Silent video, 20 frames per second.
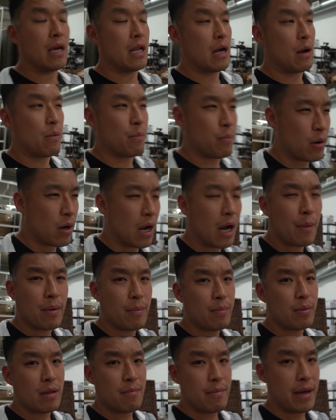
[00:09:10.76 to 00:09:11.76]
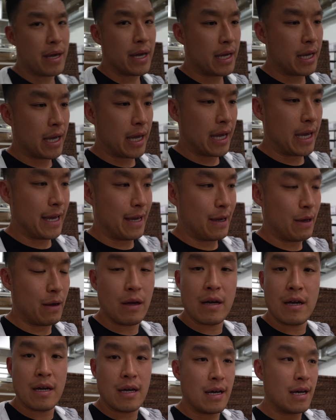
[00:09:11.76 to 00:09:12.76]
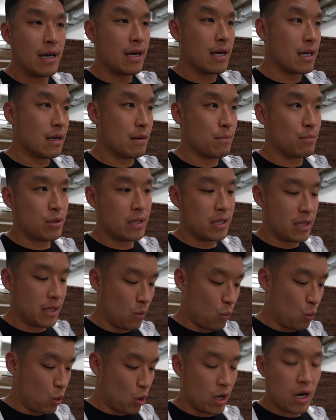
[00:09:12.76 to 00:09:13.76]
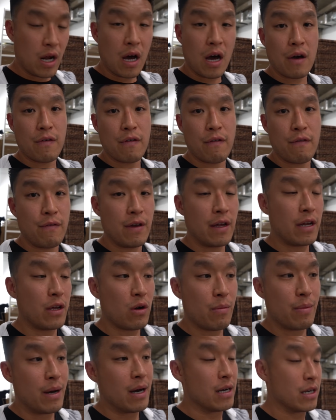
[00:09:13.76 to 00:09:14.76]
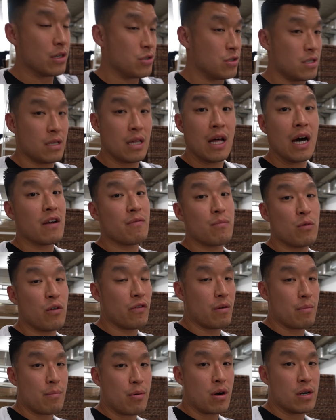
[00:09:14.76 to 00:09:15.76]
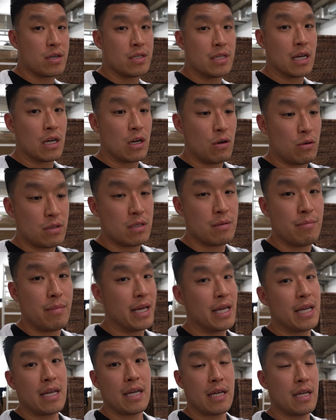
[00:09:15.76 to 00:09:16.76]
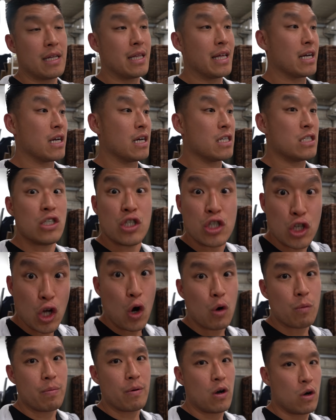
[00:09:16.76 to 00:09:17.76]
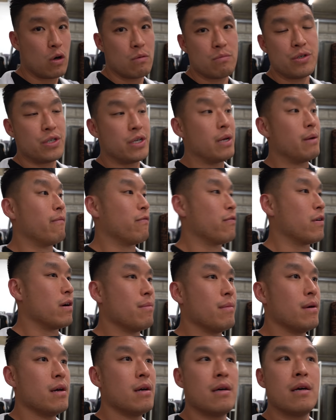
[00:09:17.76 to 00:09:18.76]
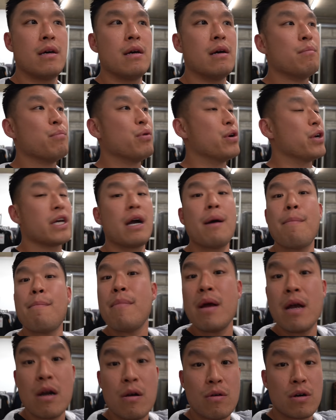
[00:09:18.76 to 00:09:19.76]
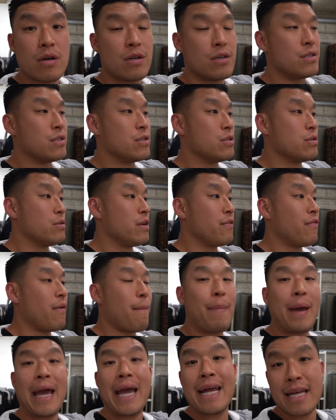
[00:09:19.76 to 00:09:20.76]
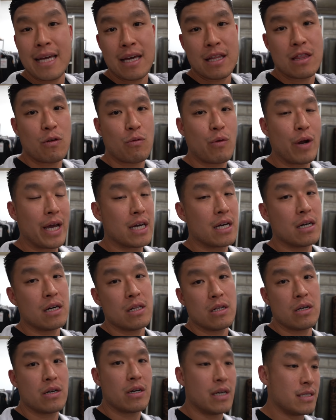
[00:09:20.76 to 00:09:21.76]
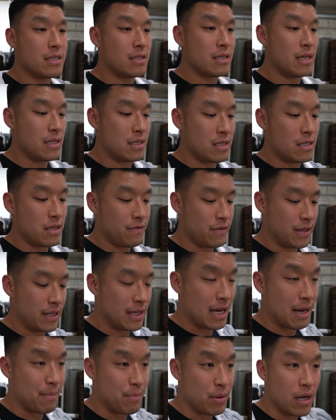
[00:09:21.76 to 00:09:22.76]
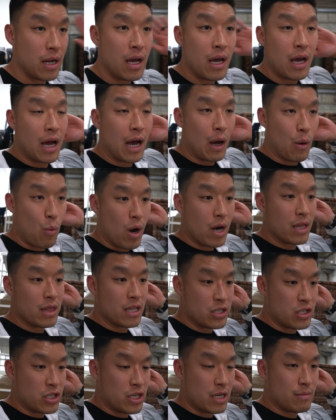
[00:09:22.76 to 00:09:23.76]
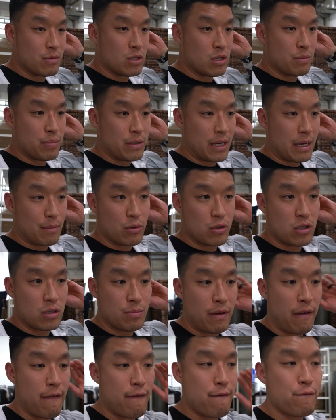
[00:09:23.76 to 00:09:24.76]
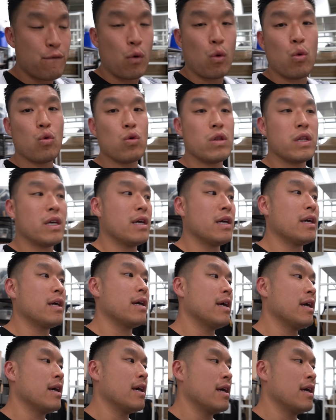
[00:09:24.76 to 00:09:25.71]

and I'll probably make a completely one-off video about it because there's a lot of moving parts that go into making like a dope home gym from putting up mirrors to even painting it the right color and, and stuff like that. But I want the gym to be able to be fully